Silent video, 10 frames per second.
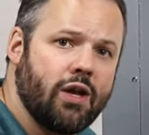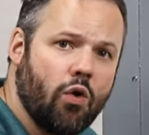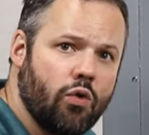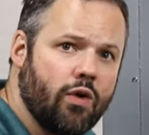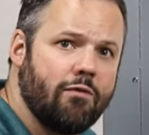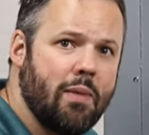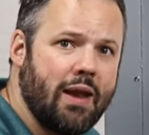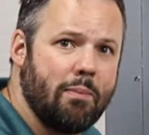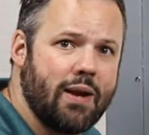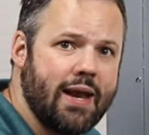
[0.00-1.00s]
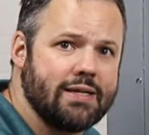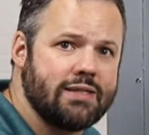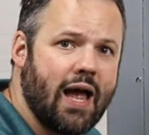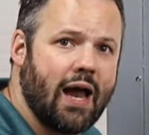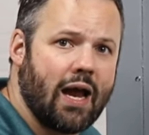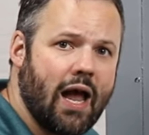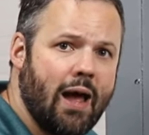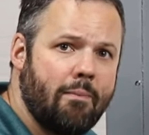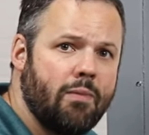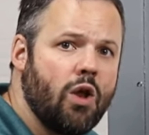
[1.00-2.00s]
the owner of
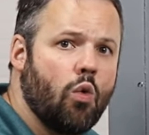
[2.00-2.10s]
manybidets.com,